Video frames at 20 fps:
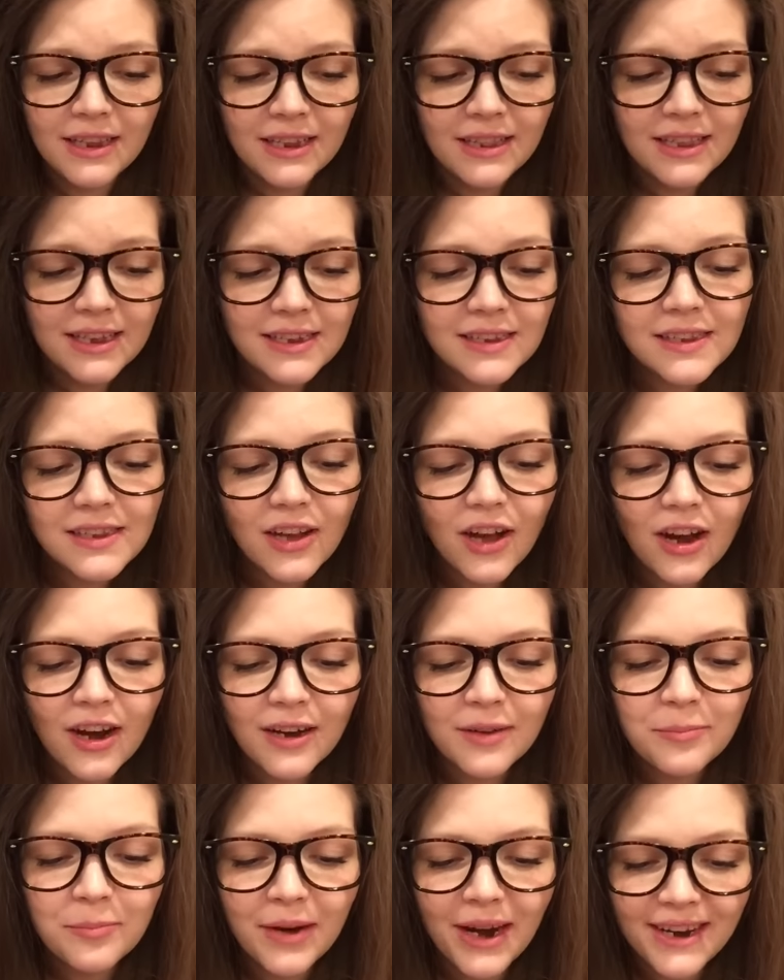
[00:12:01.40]
that this
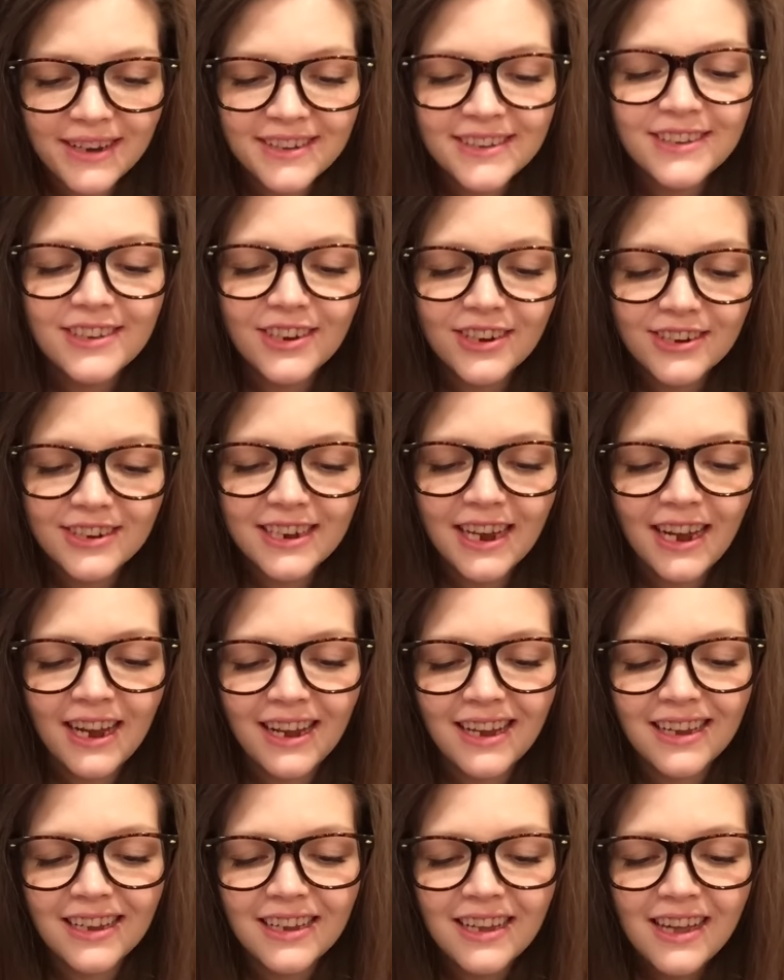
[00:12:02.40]
card brightens your
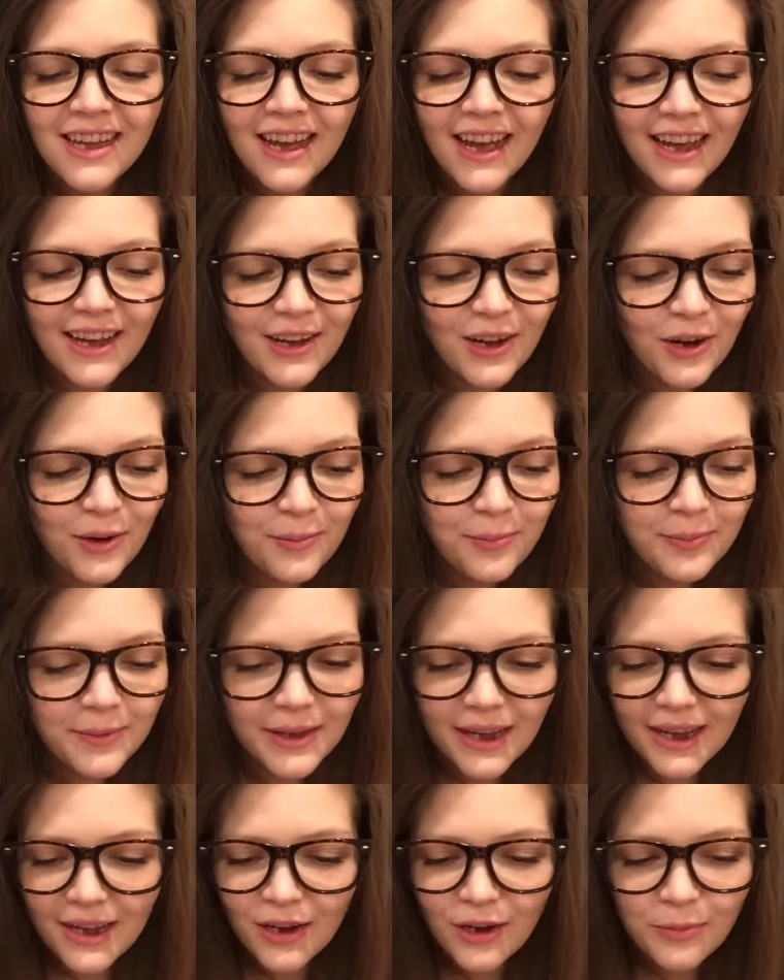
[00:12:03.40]
day. I hope
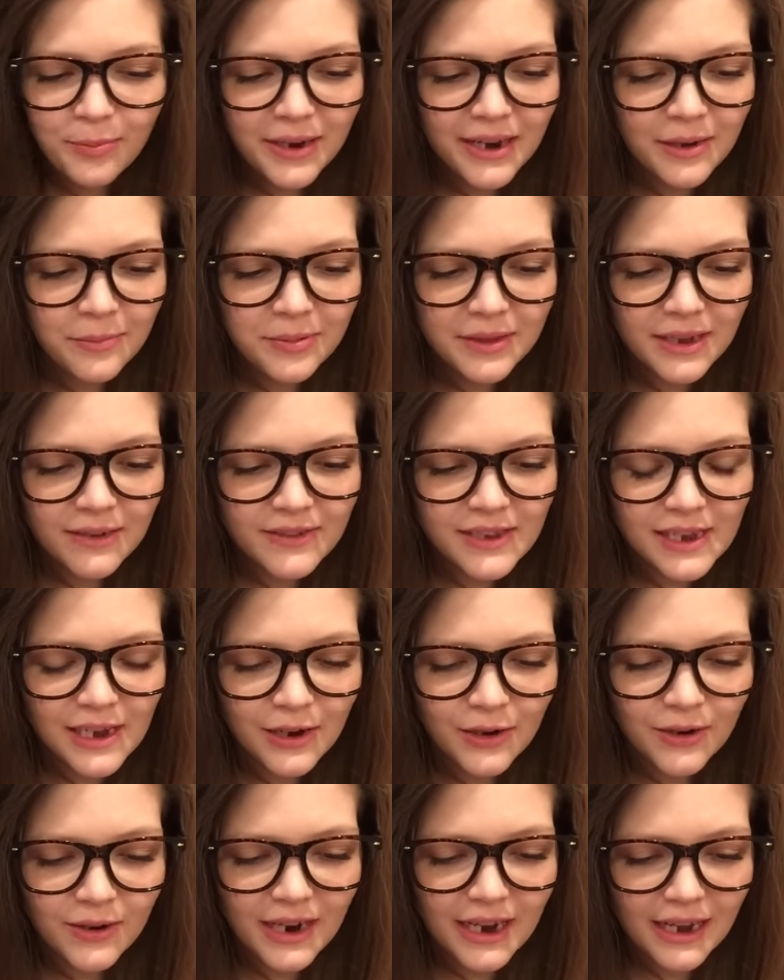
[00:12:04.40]
I hope it uplifts
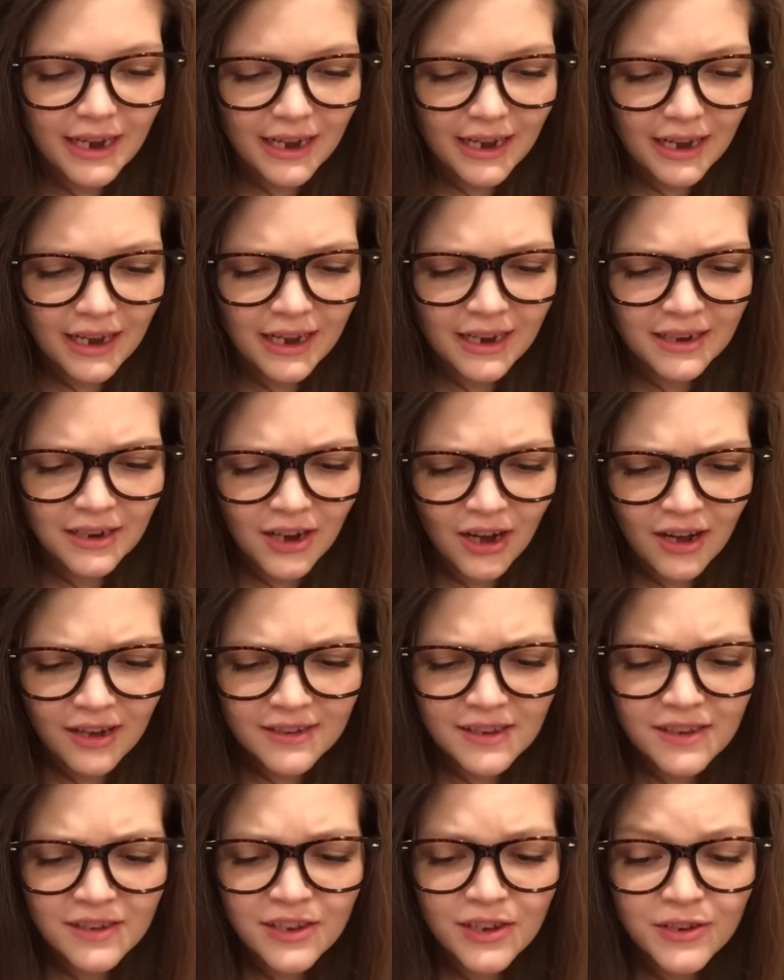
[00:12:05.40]
you and
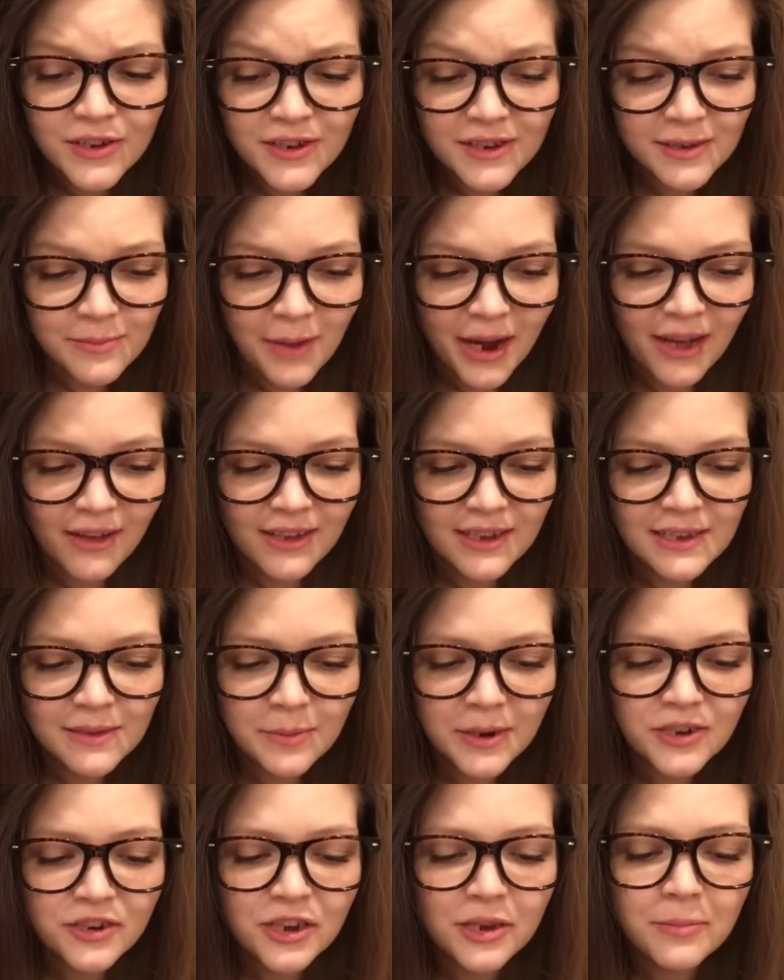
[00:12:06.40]
causes you to smile,
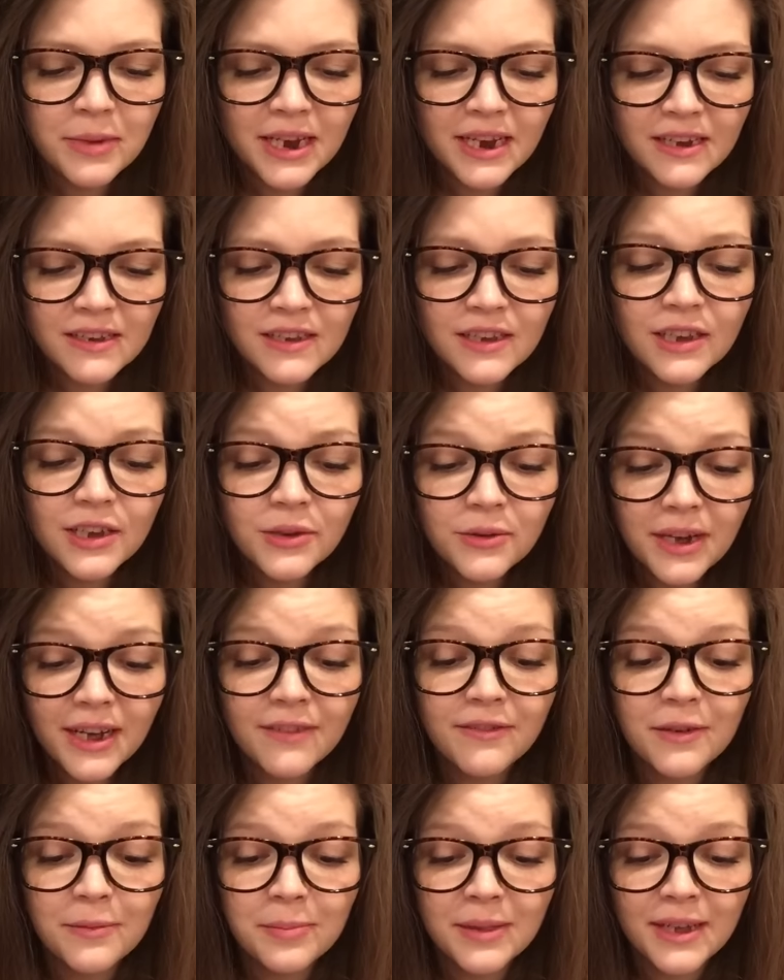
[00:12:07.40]
especially because you
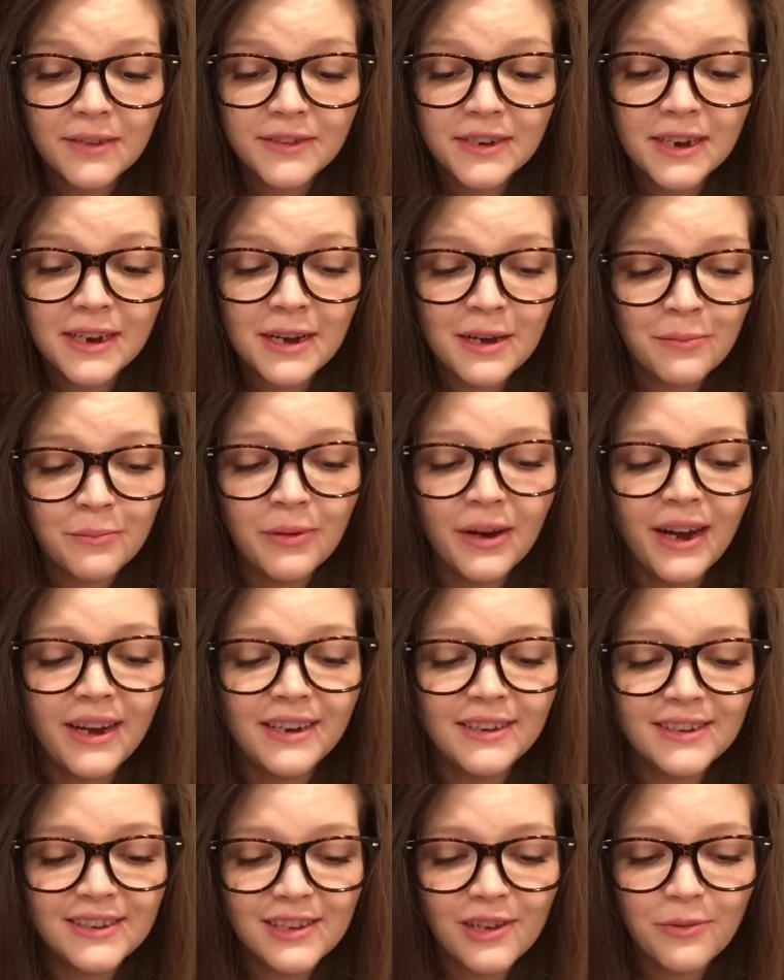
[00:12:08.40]
have uplifted and
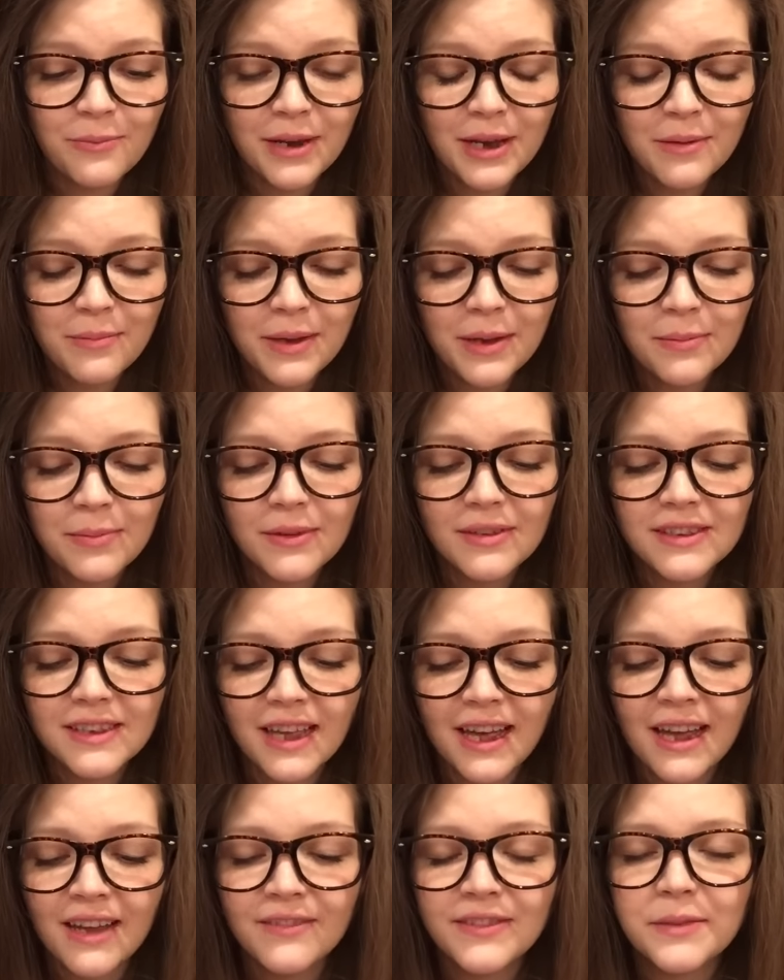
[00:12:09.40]
brightened so many people's
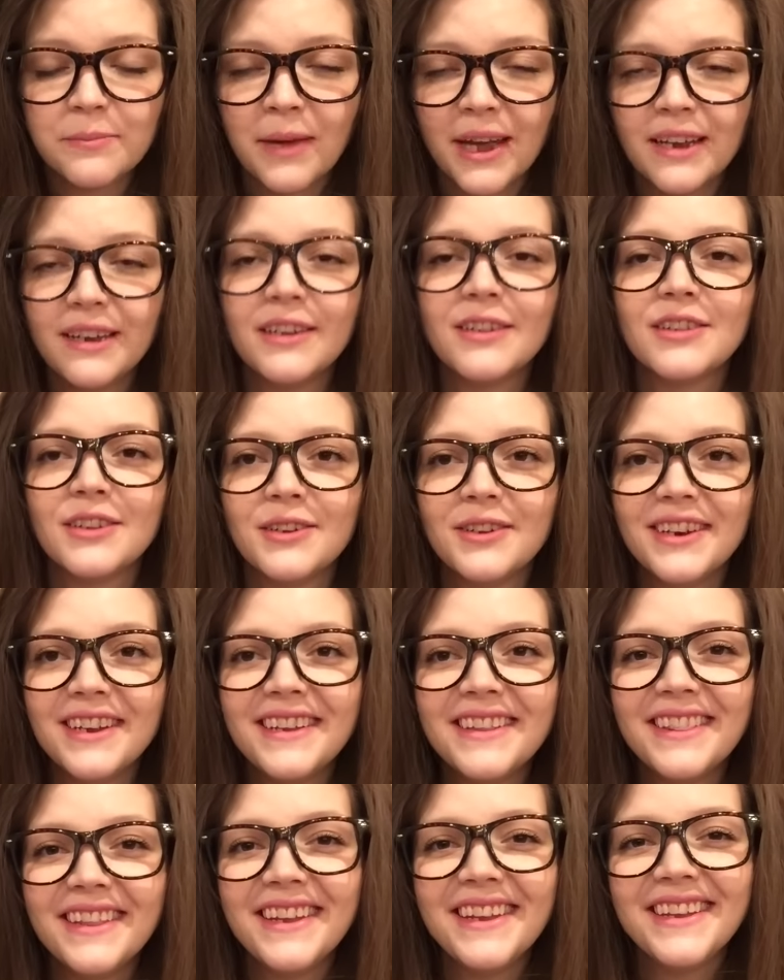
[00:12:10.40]
lives, mine
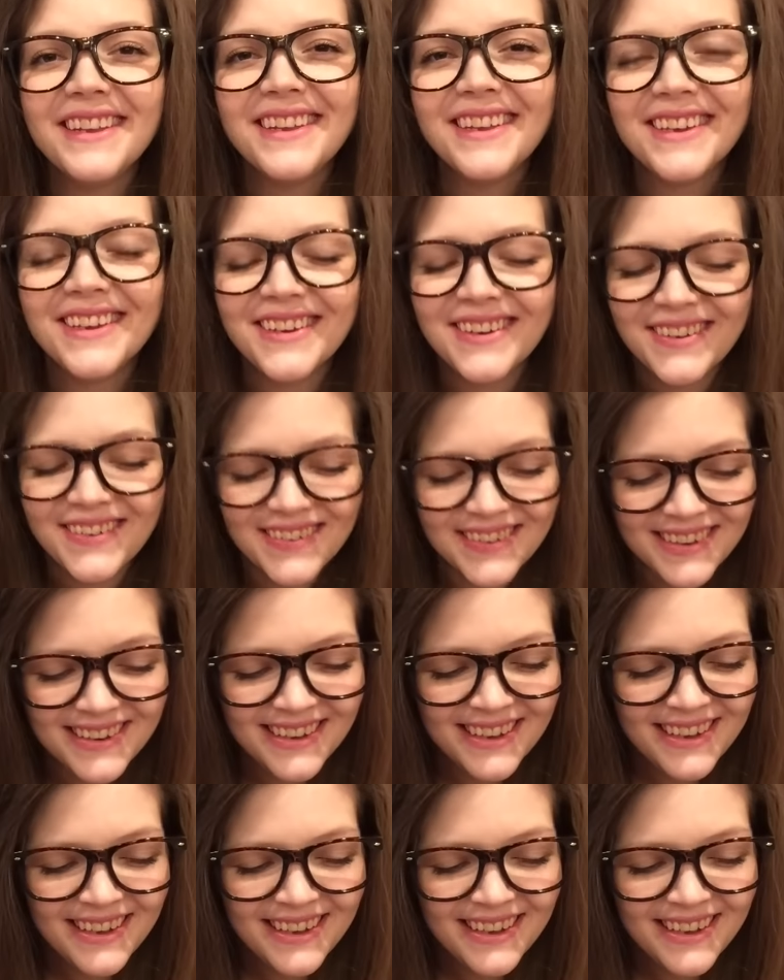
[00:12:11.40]
included. Thank you.